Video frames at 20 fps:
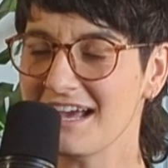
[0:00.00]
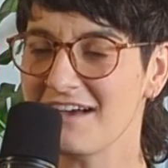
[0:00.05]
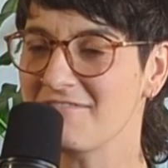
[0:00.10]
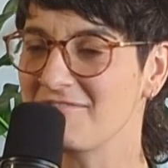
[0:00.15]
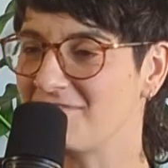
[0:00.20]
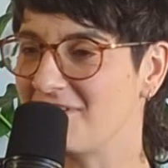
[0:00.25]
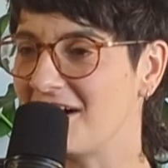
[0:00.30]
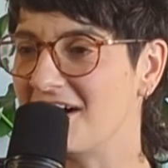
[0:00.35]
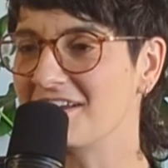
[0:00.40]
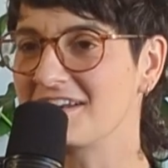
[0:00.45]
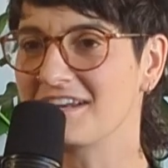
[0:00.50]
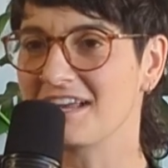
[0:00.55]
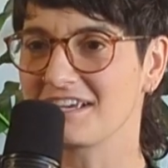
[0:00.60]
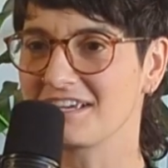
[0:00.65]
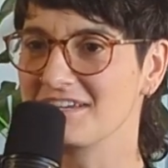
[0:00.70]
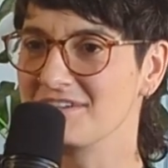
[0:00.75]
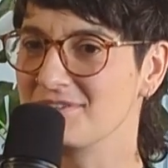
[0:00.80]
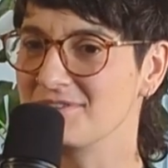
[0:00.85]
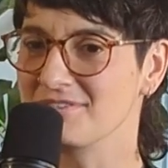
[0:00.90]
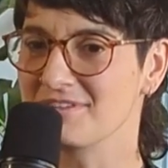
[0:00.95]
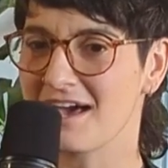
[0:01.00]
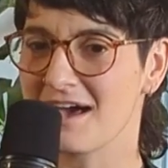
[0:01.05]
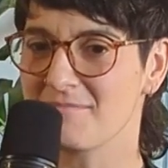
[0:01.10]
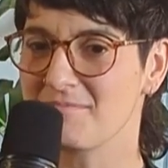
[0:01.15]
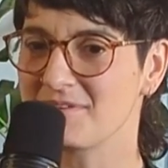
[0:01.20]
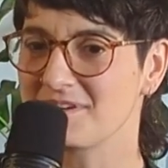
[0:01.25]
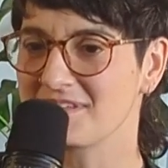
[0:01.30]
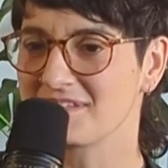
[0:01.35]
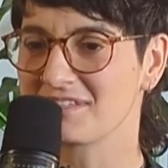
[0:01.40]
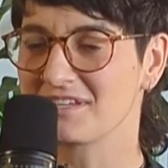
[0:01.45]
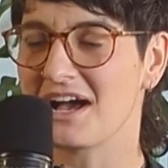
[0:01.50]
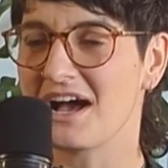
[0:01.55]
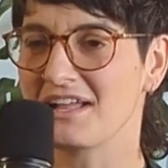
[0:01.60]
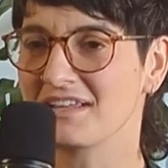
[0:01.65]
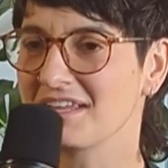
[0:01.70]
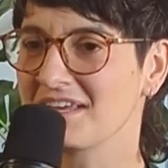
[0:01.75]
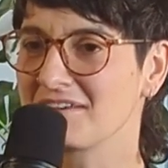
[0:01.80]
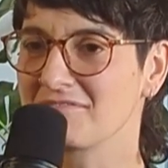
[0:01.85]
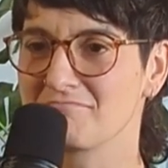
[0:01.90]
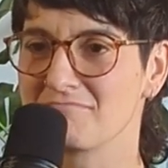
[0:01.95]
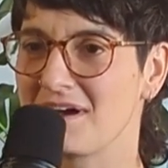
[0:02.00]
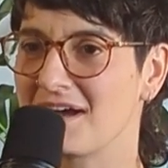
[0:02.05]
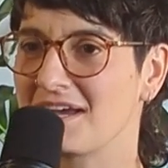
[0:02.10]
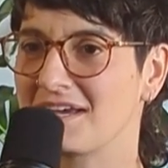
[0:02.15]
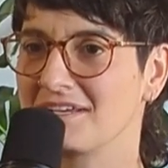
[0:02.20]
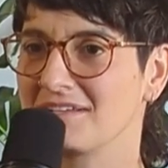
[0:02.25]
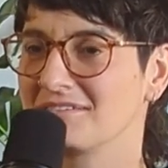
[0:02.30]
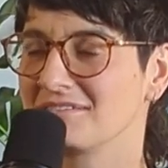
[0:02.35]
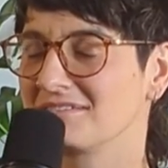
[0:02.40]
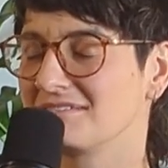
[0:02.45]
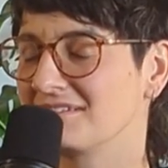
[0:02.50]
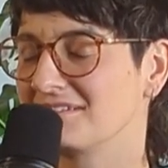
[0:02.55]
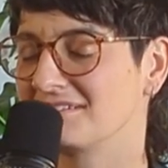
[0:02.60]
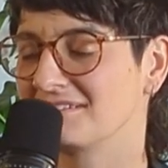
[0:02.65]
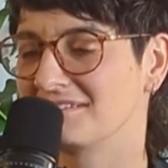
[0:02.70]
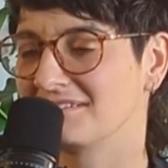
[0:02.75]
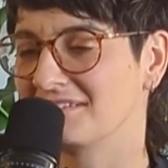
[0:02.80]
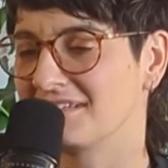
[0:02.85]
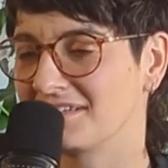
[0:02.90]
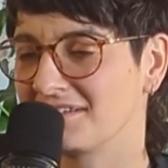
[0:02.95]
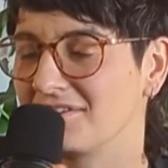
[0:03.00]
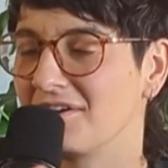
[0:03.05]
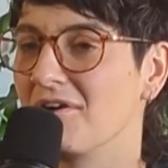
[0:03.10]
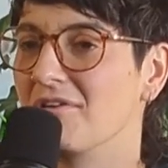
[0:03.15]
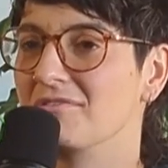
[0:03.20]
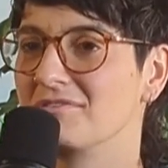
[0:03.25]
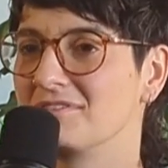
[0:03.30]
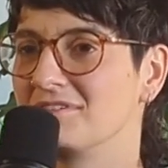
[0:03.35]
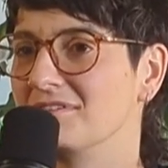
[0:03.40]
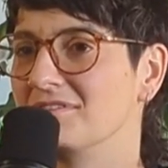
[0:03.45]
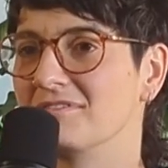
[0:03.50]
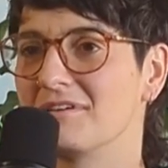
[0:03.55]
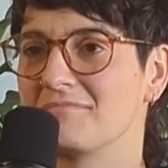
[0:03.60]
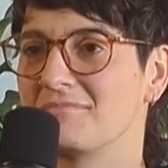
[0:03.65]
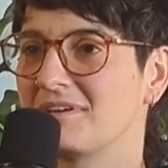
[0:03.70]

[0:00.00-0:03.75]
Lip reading: have fun and I can do that, but it's not like my like go to. I'm